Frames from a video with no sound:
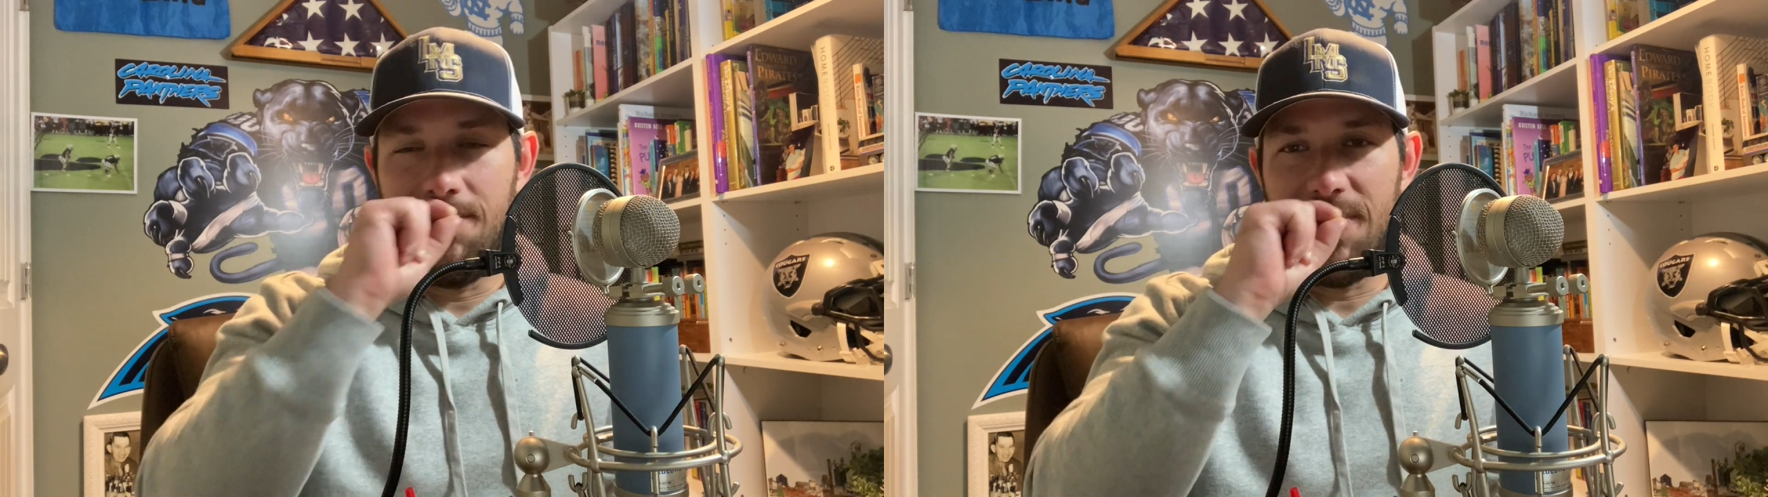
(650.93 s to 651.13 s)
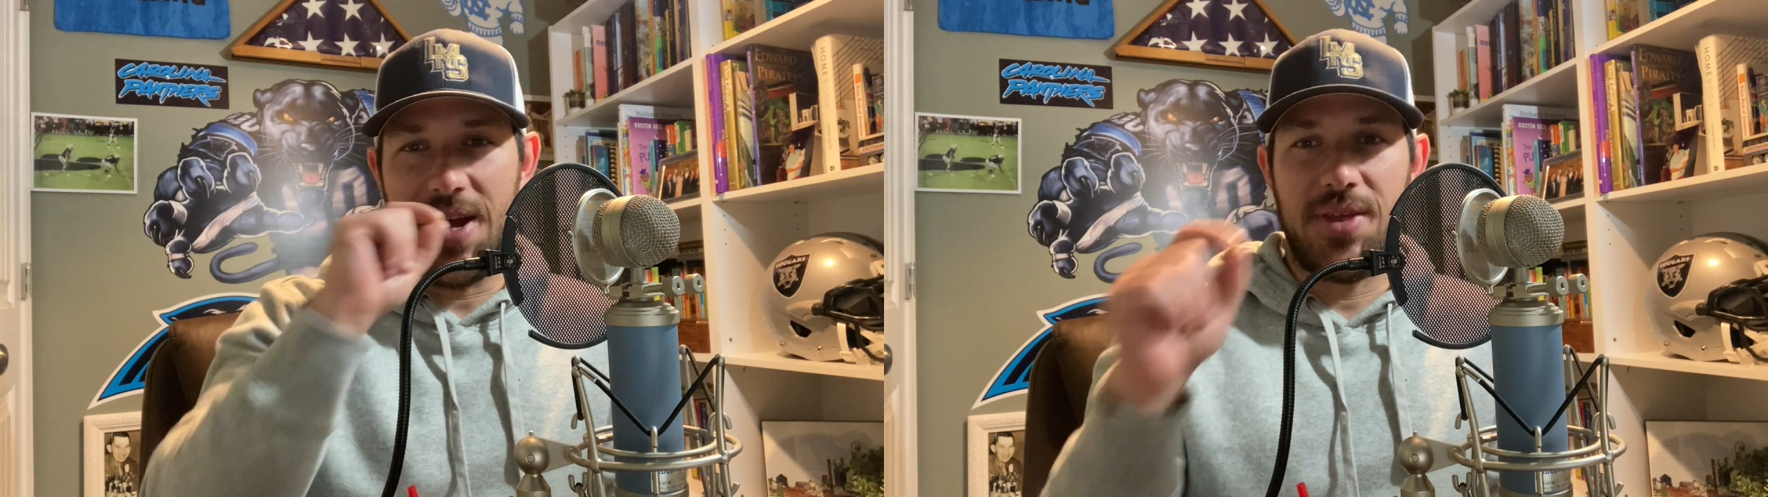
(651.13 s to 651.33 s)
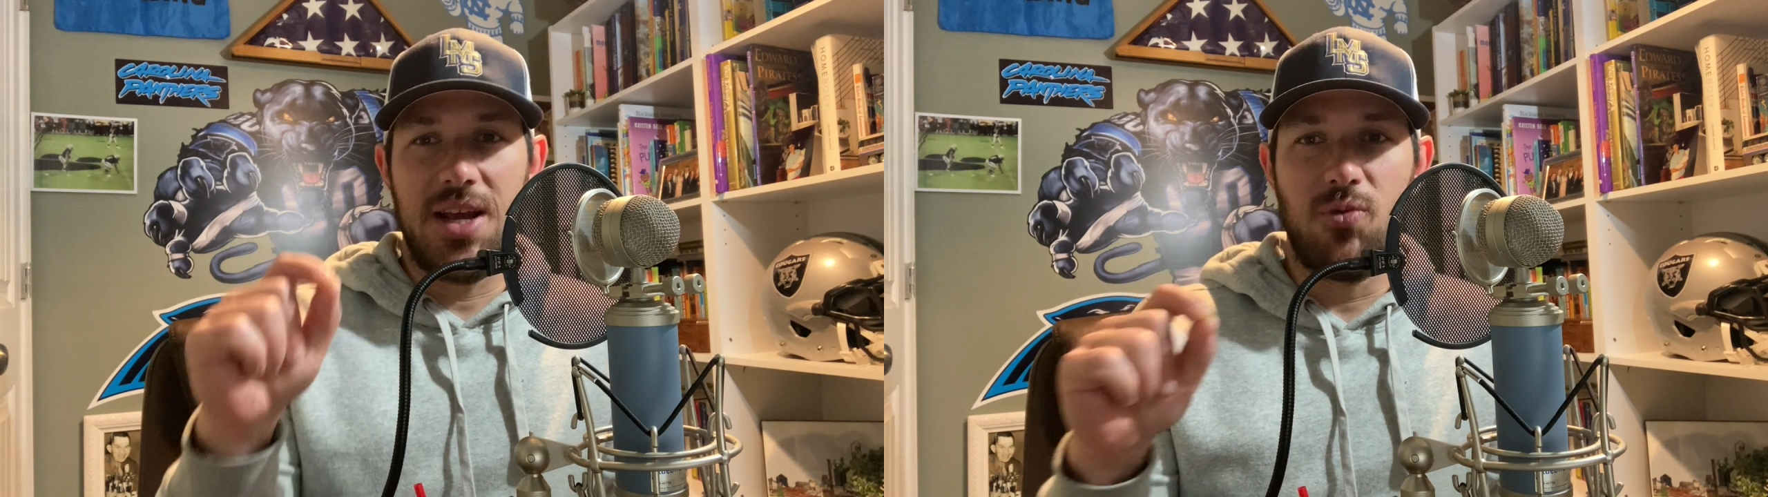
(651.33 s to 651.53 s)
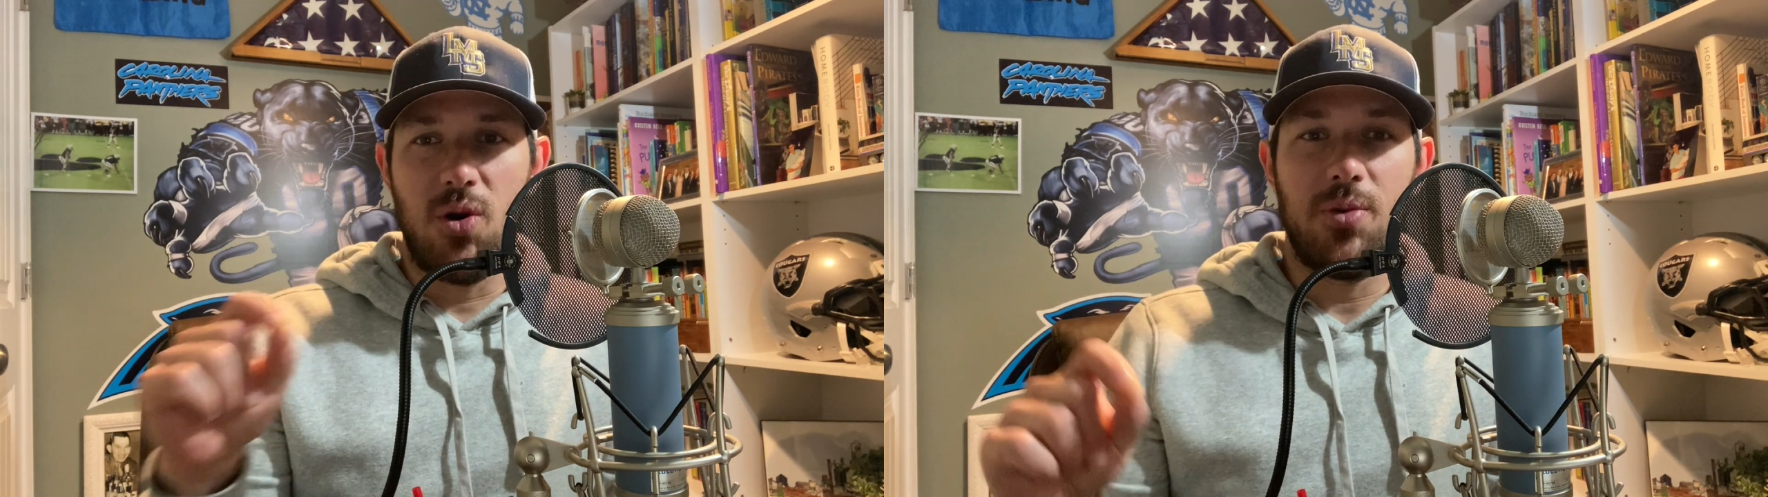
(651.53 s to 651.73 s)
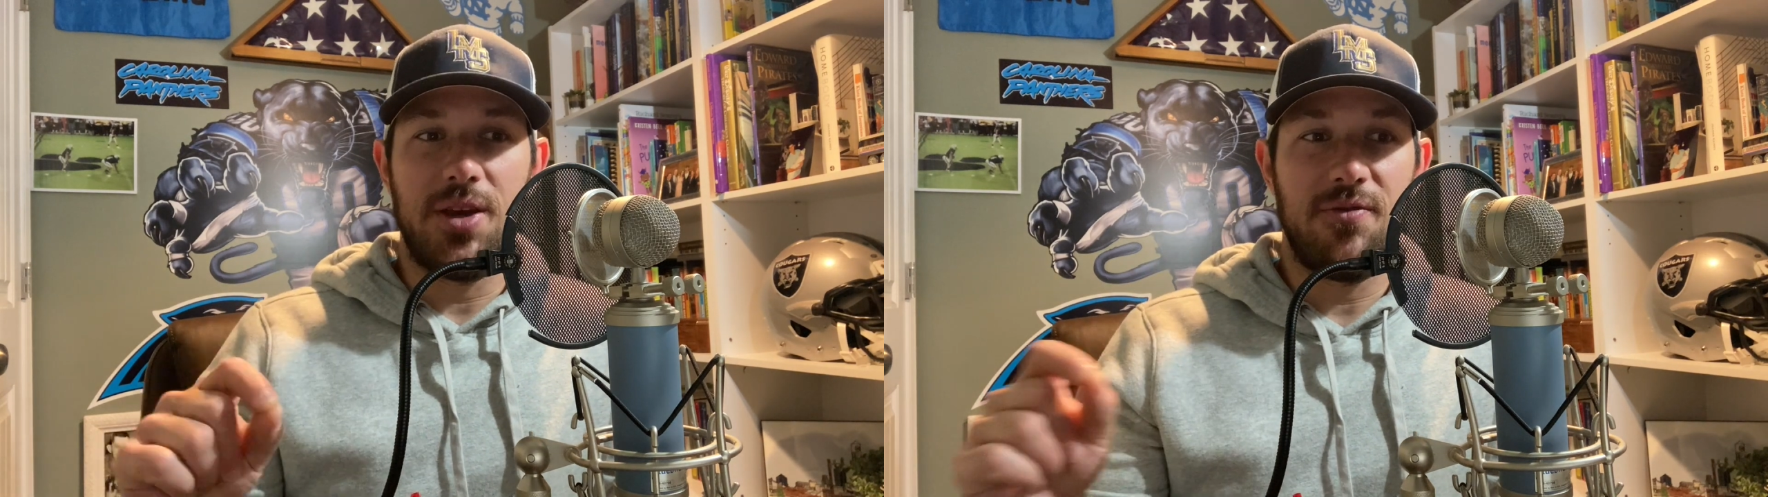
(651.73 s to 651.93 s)
I think
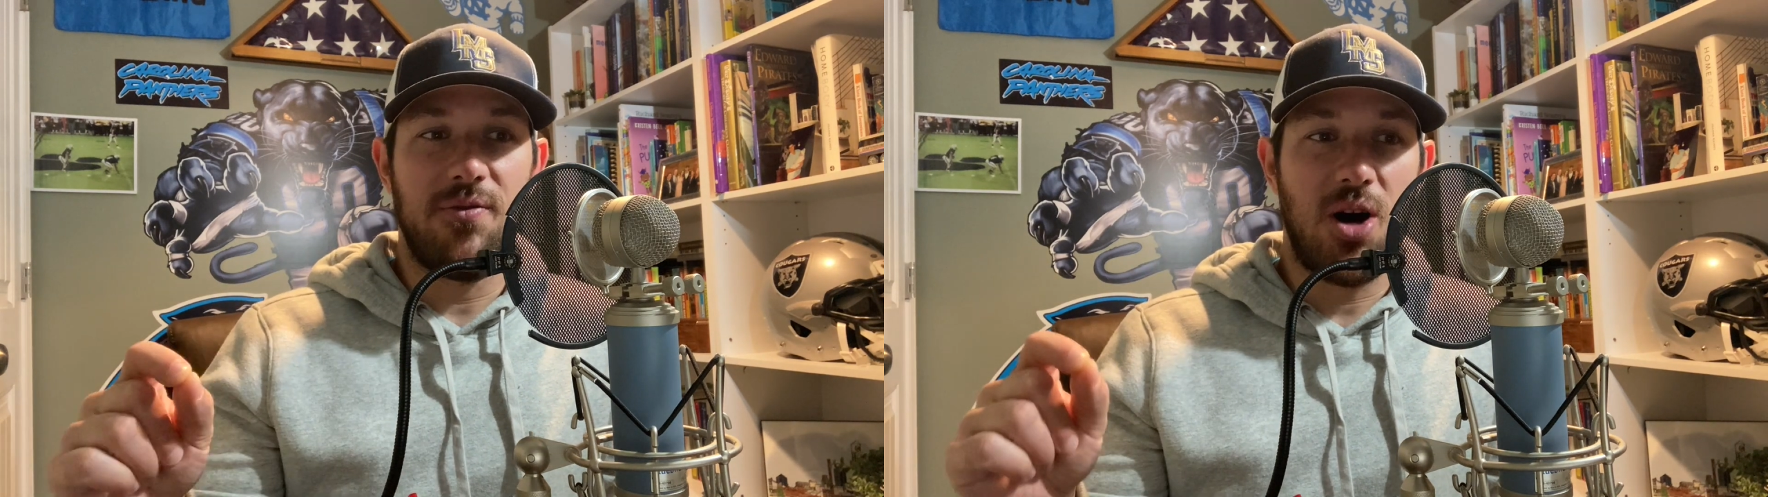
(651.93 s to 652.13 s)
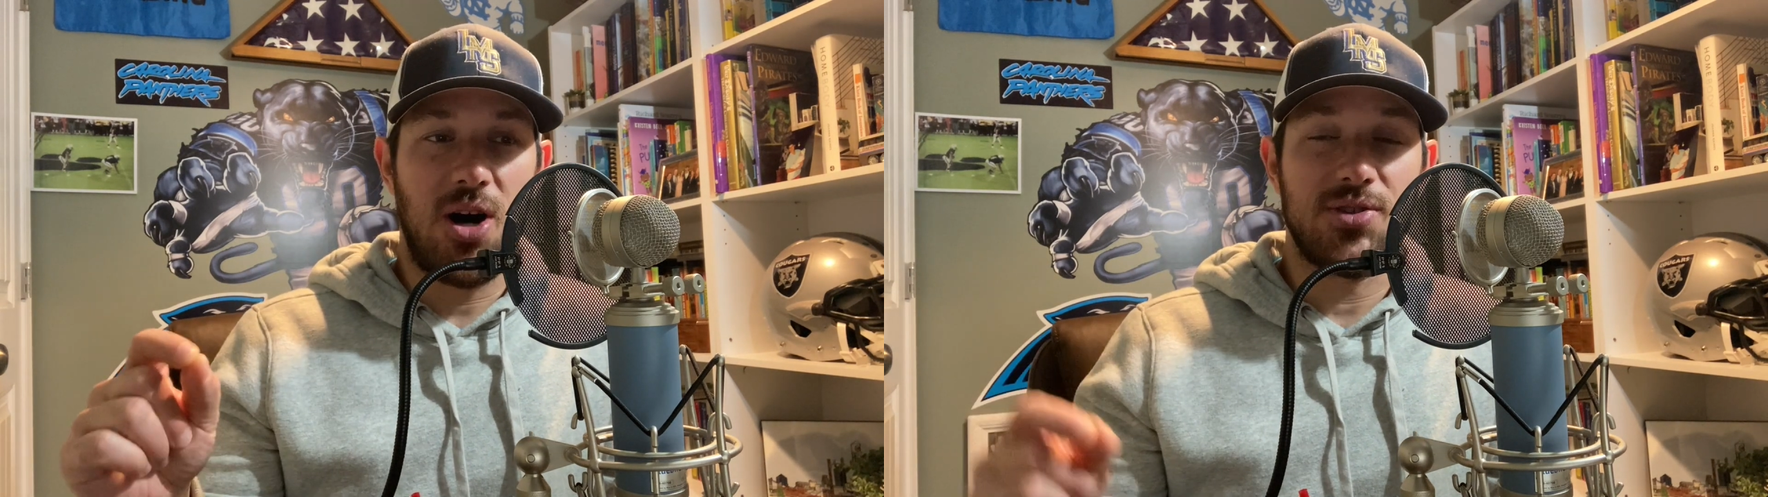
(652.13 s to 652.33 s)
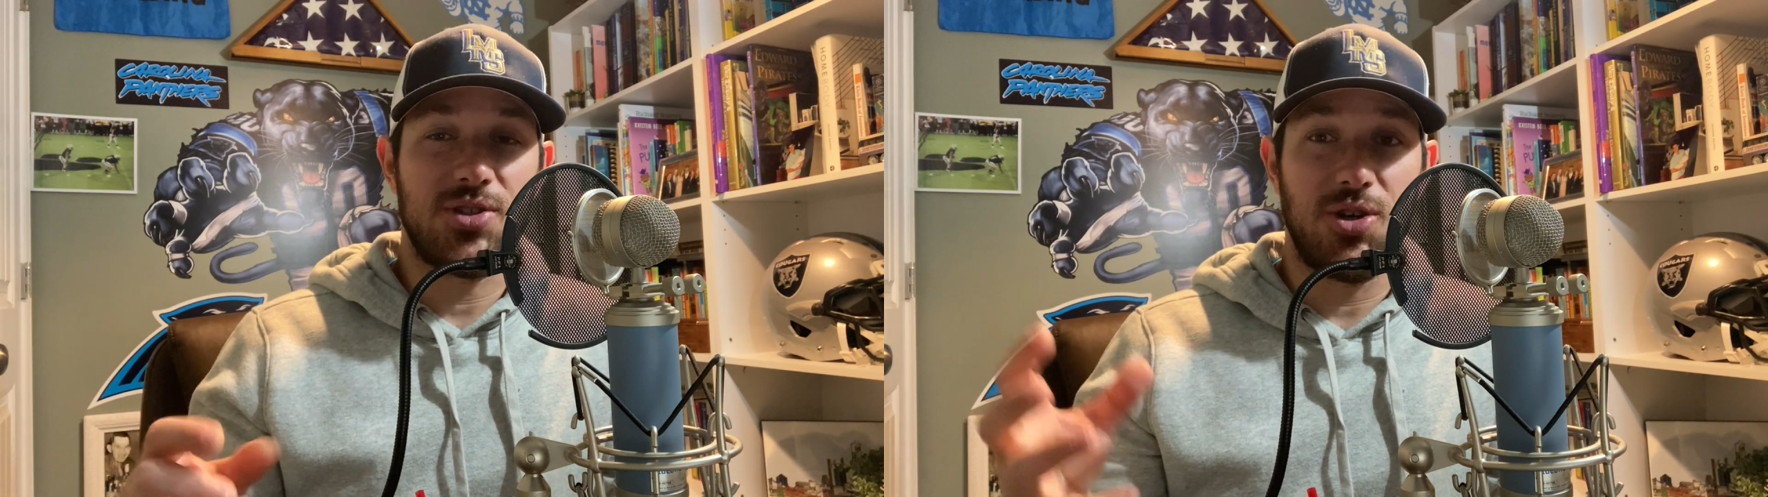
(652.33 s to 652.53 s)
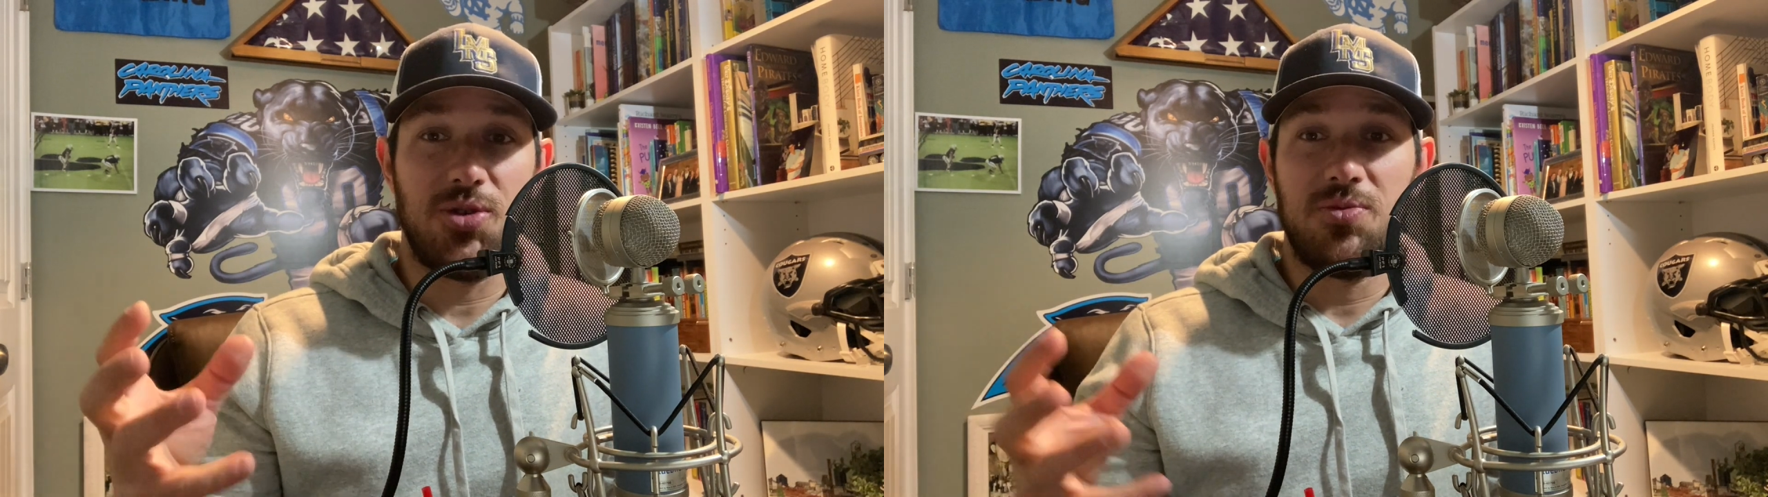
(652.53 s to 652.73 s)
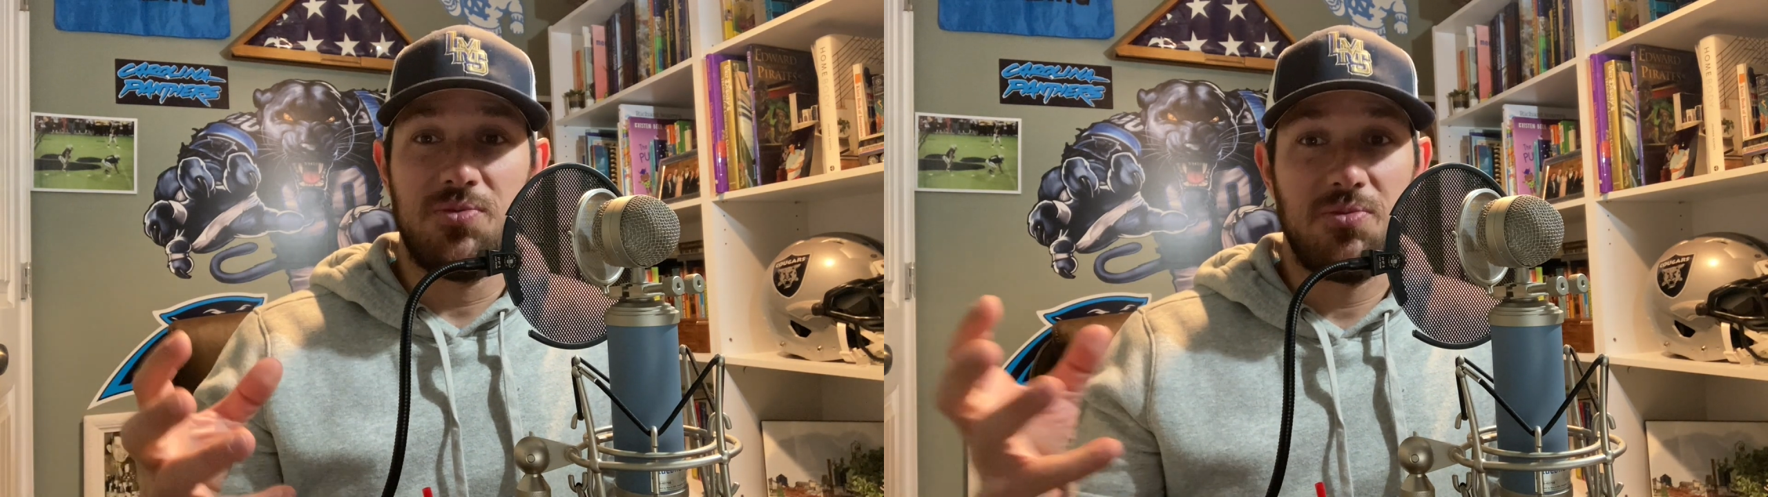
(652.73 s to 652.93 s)
what we've also